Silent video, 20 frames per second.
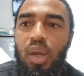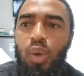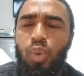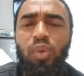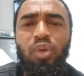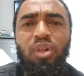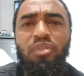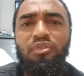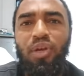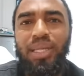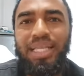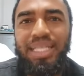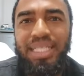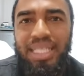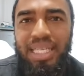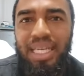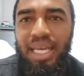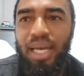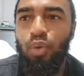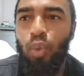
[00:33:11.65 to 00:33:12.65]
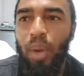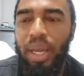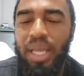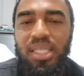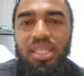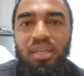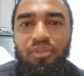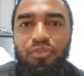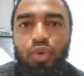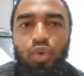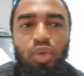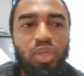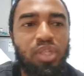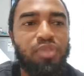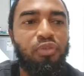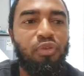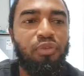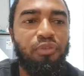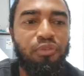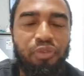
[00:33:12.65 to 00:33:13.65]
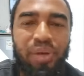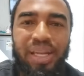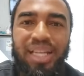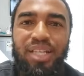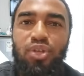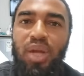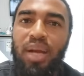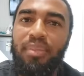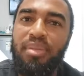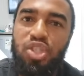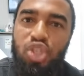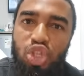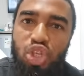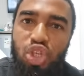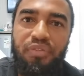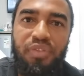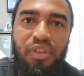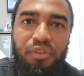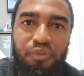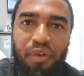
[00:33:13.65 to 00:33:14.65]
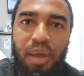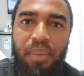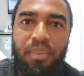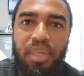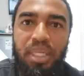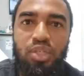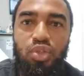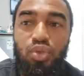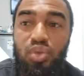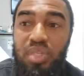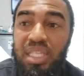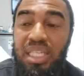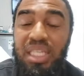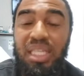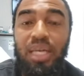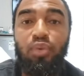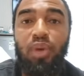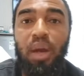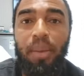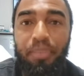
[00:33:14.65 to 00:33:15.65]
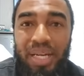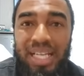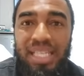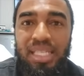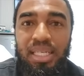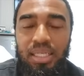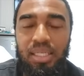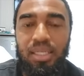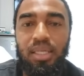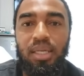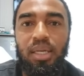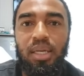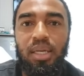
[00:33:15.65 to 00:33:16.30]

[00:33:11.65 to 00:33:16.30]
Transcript: We will volunteer at weddings and funerals for free to come and serve the families to see that we are present.